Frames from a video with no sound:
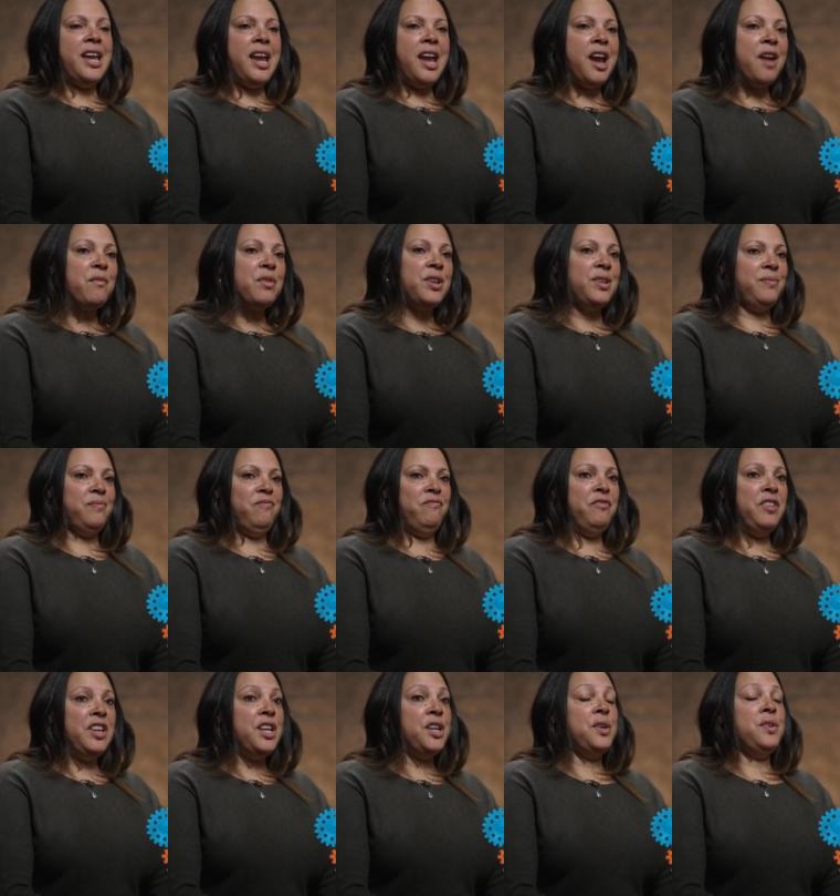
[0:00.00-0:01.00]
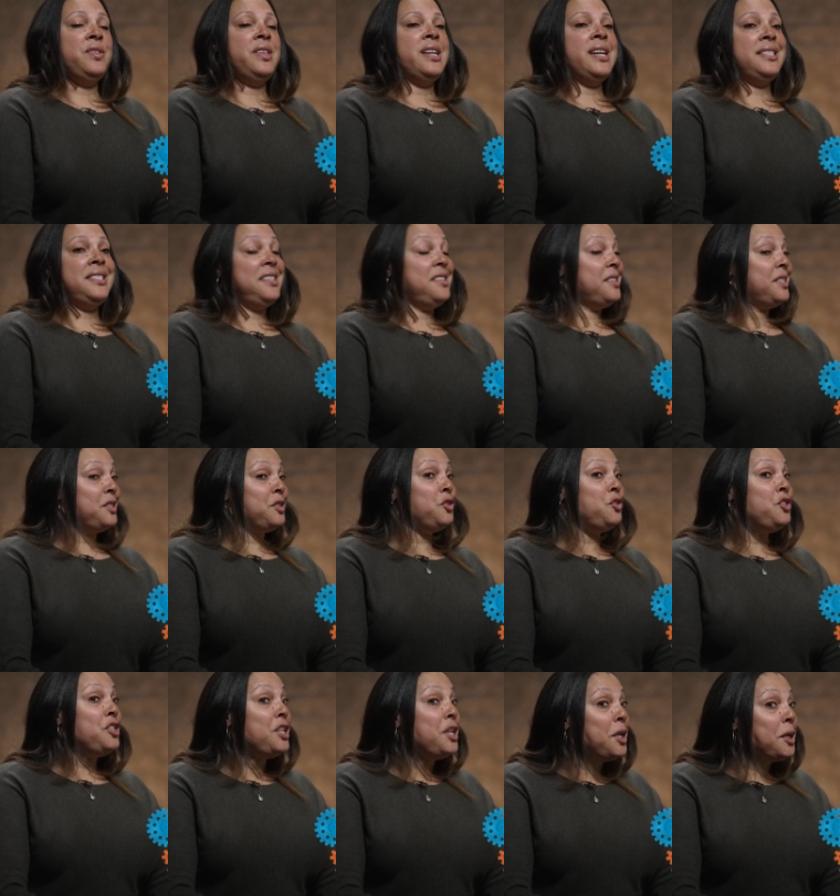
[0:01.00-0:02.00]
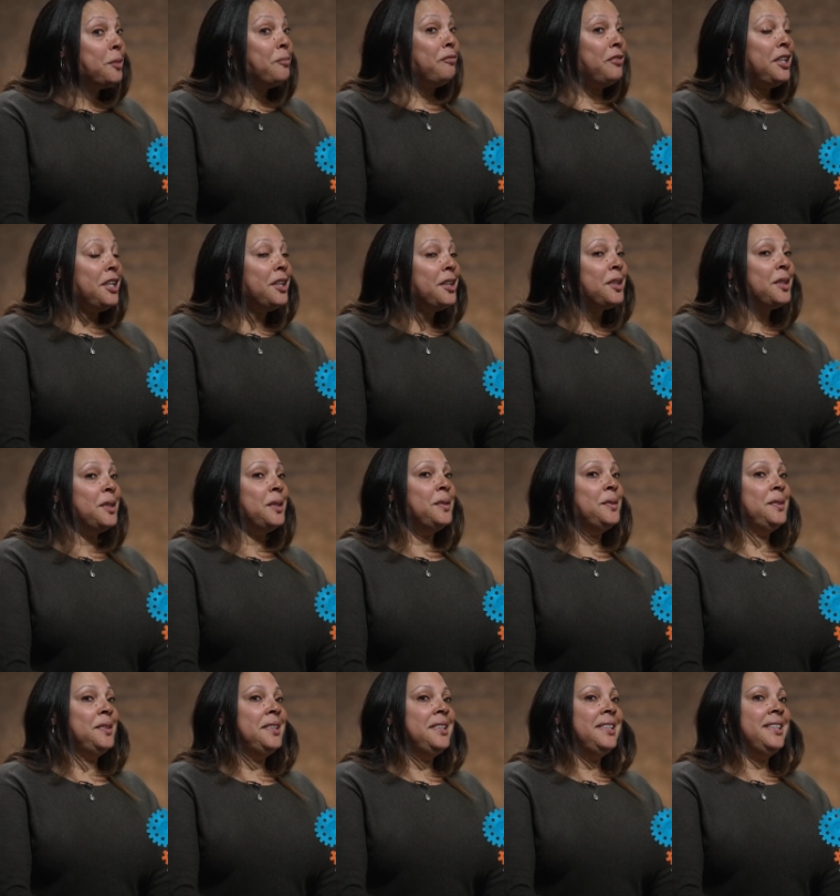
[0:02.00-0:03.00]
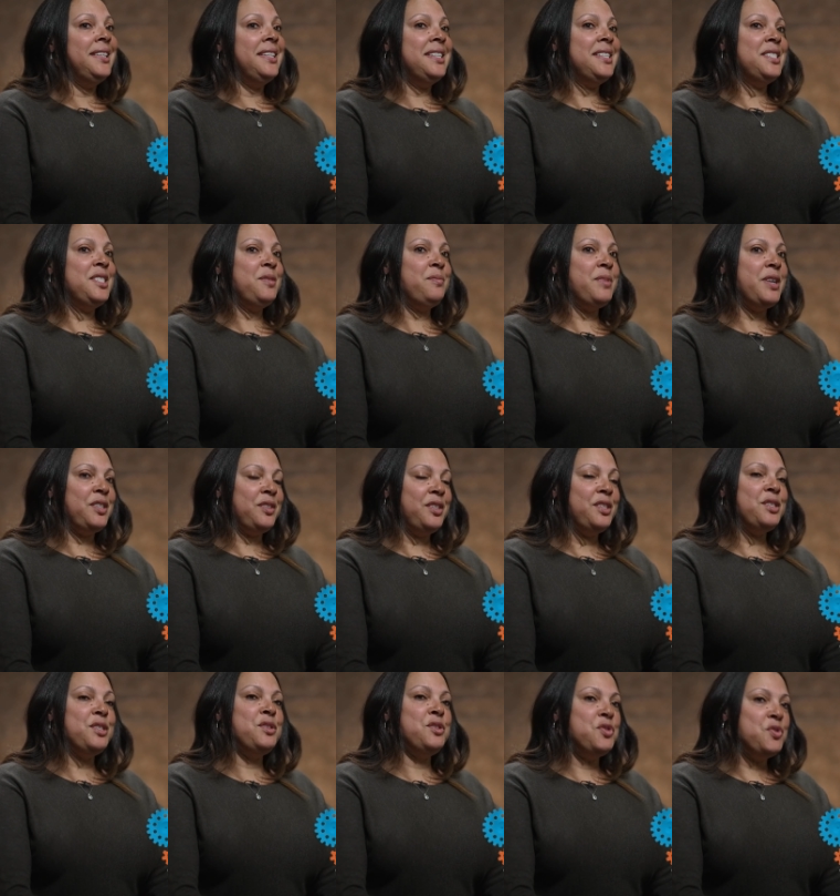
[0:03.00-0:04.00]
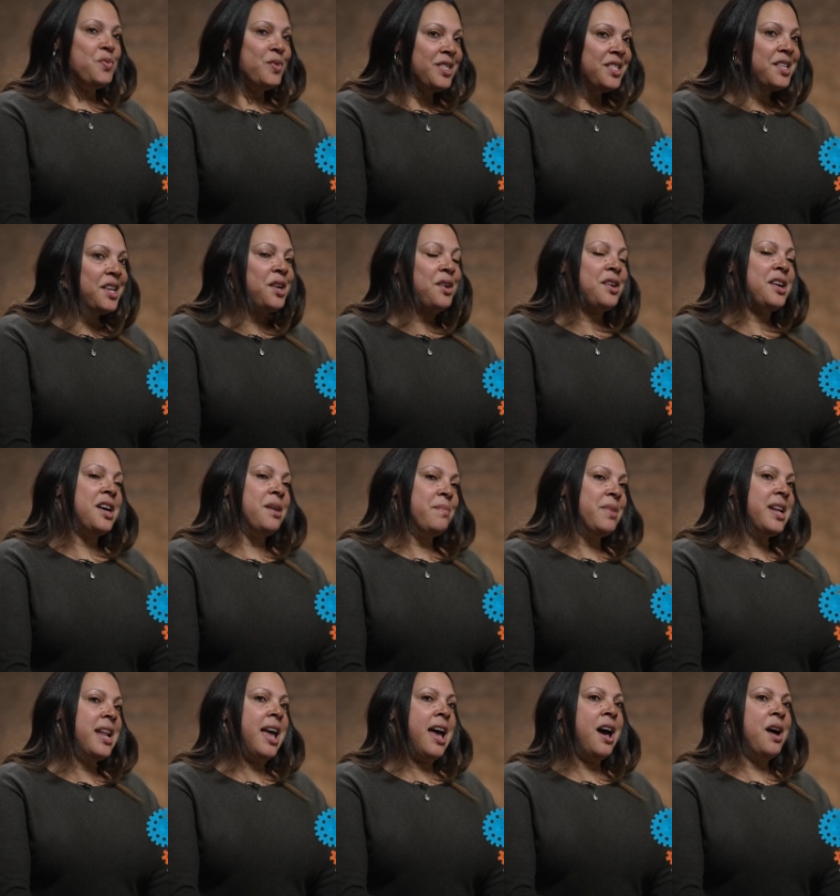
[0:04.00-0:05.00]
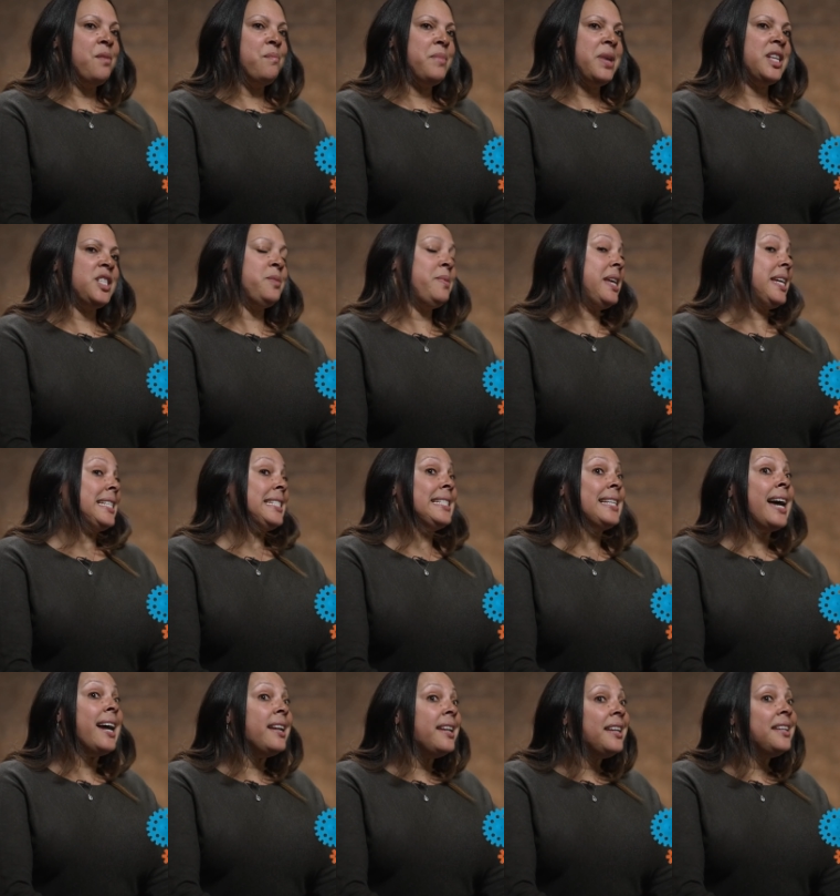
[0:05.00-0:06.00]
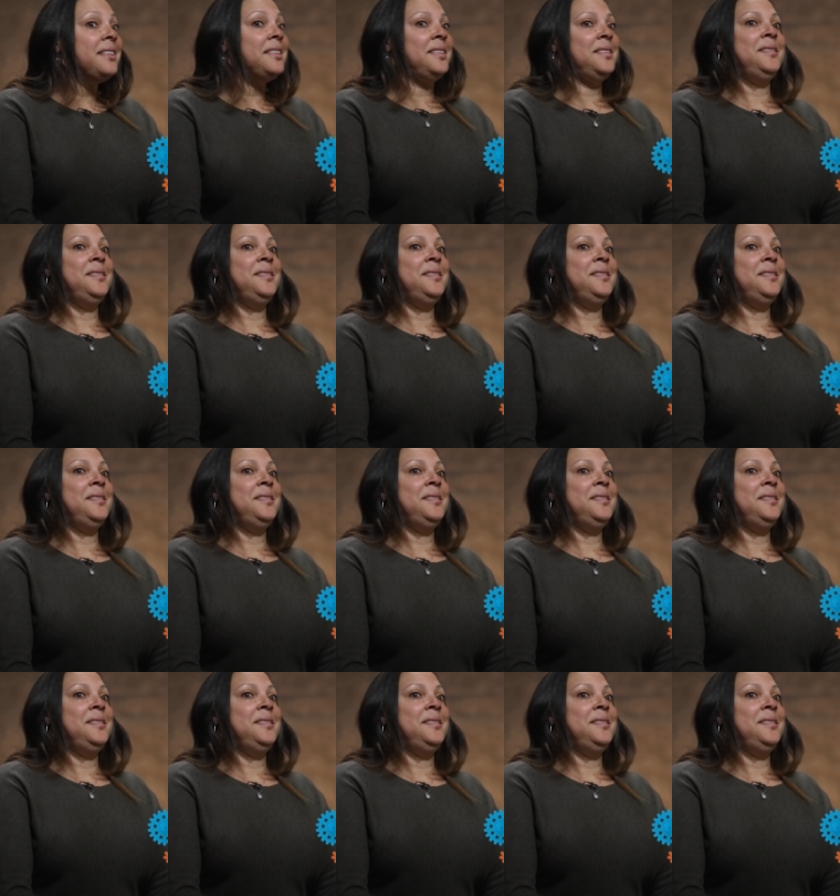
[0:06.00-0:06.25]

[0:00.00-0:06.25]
every vehicle that I see that's a GM vehicle, especially the new ones that are coming out, makes me excited.